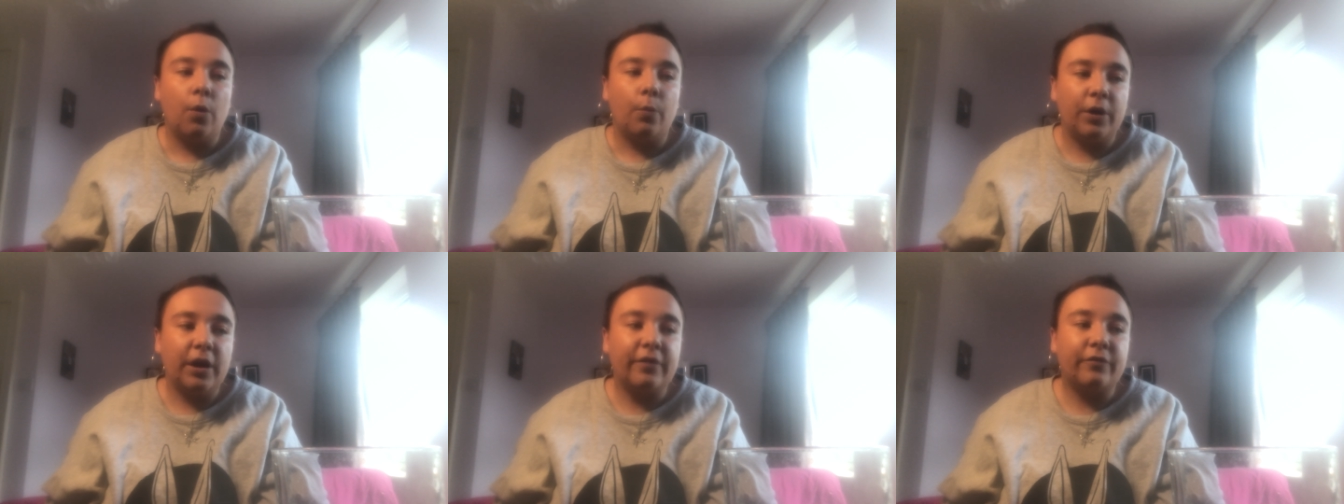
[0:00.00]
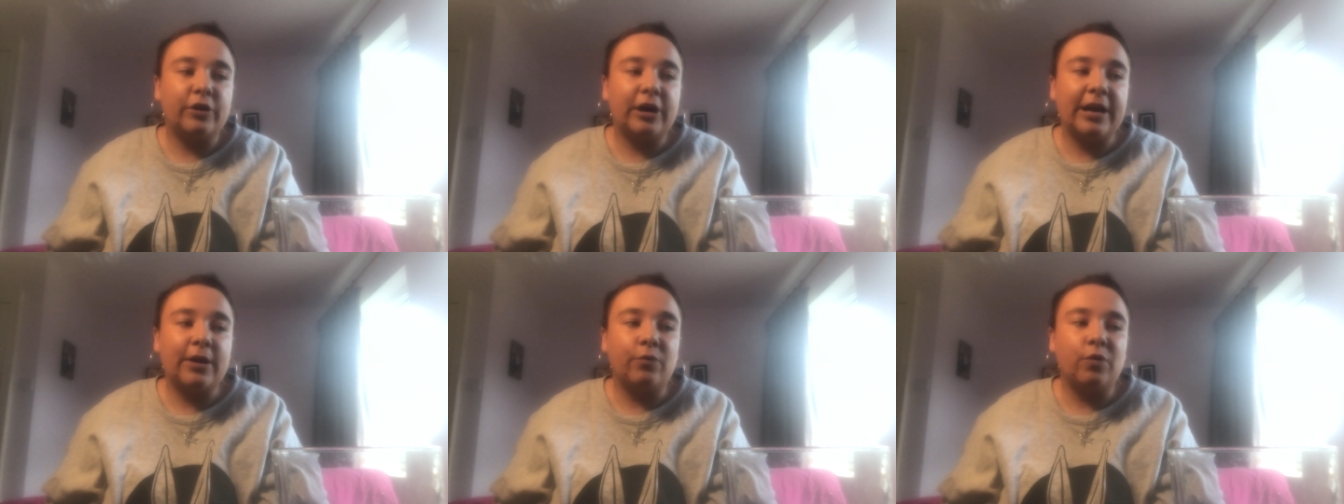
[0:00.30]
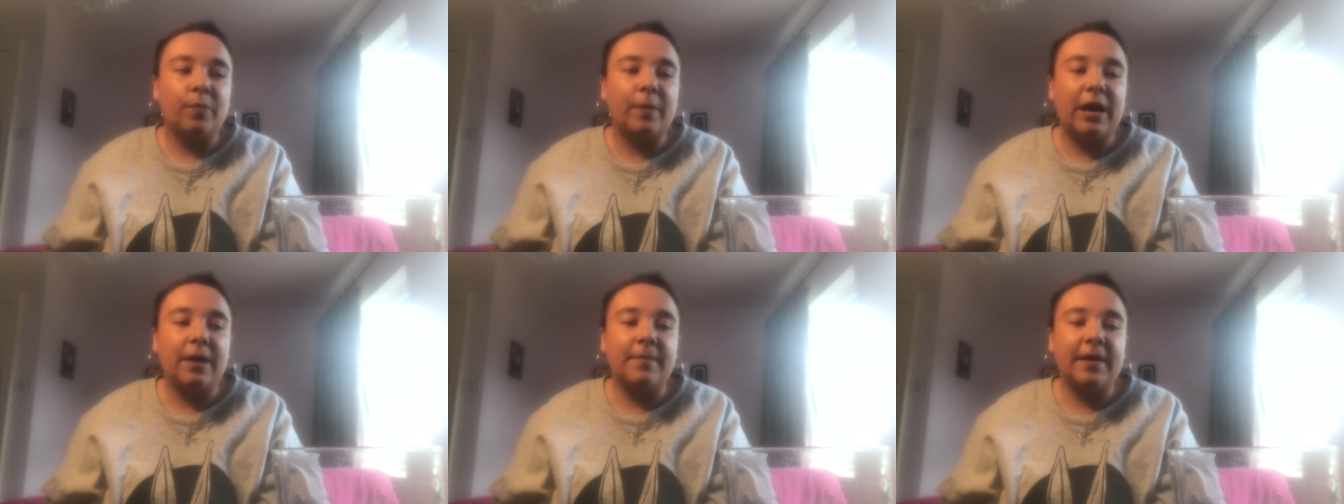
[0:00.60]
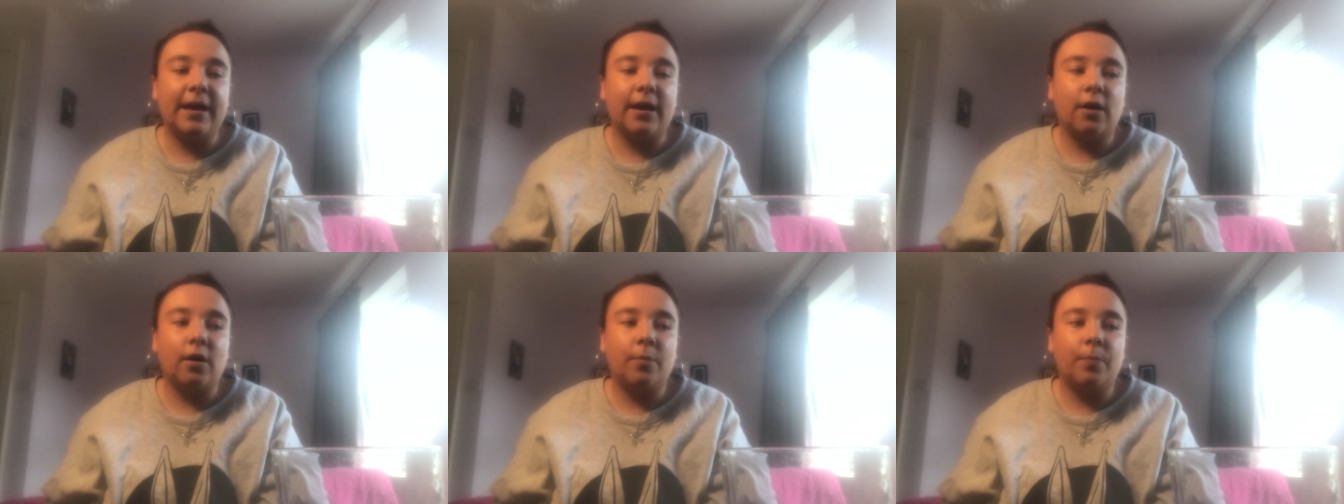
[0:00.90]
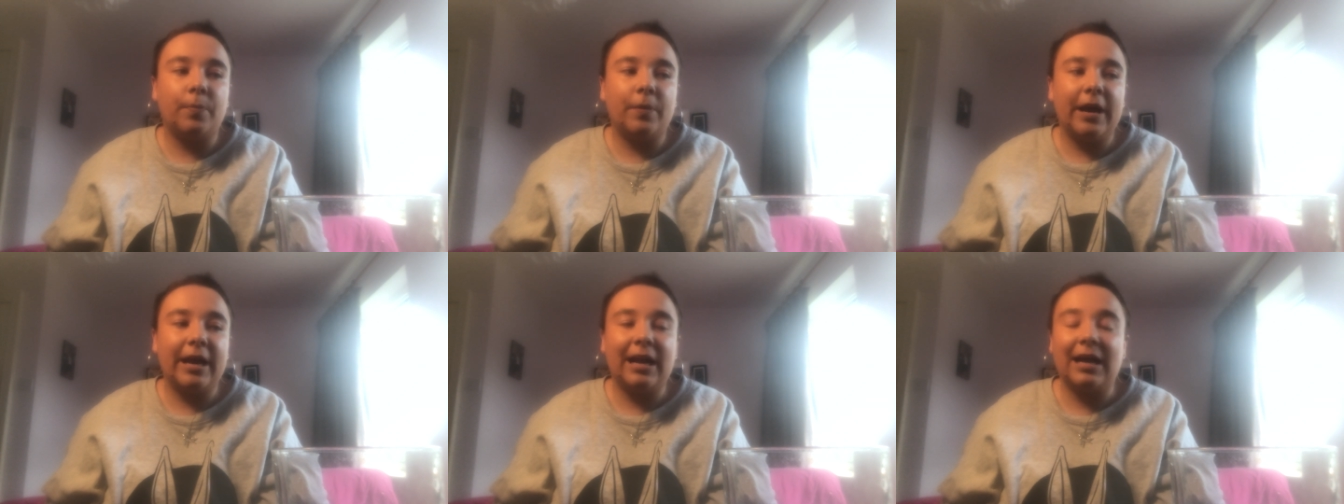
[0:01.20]
whenever I go to buy
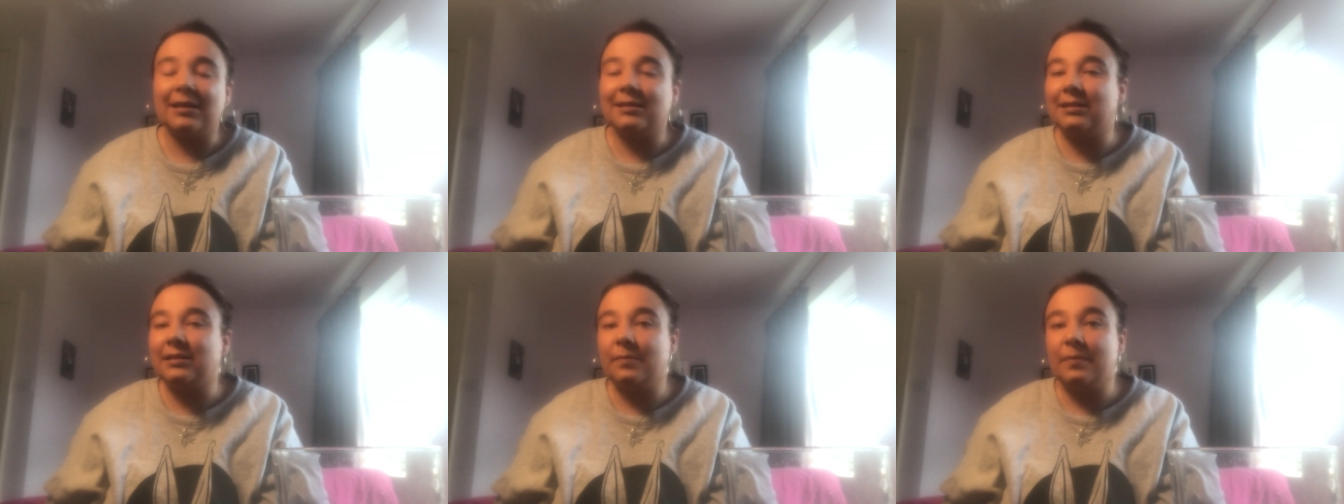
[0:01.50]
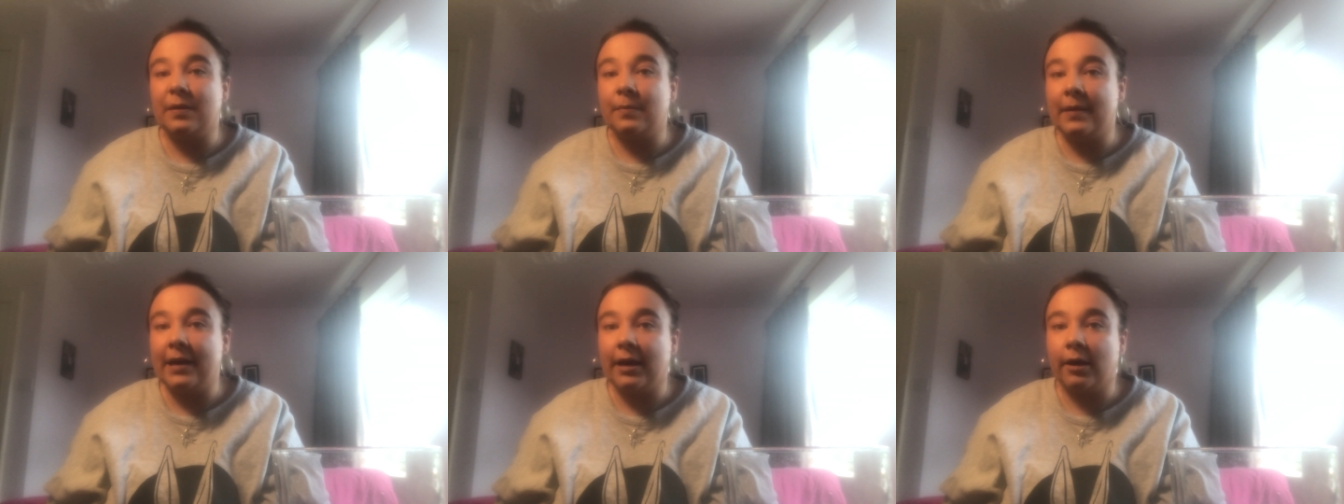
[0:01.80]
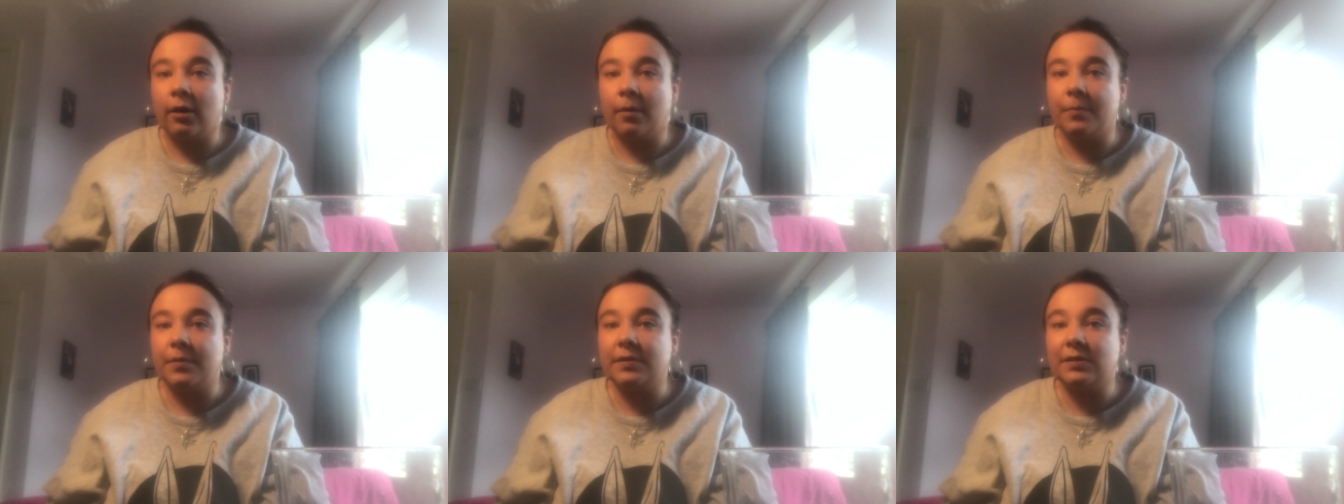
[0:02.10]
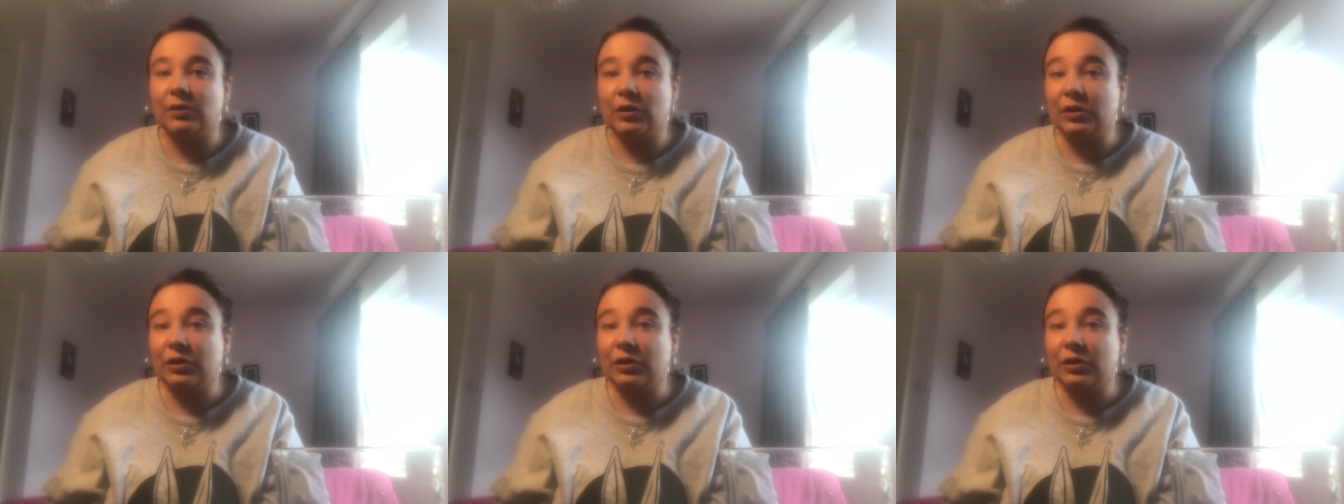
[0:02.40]
makeup, it has to be makeup that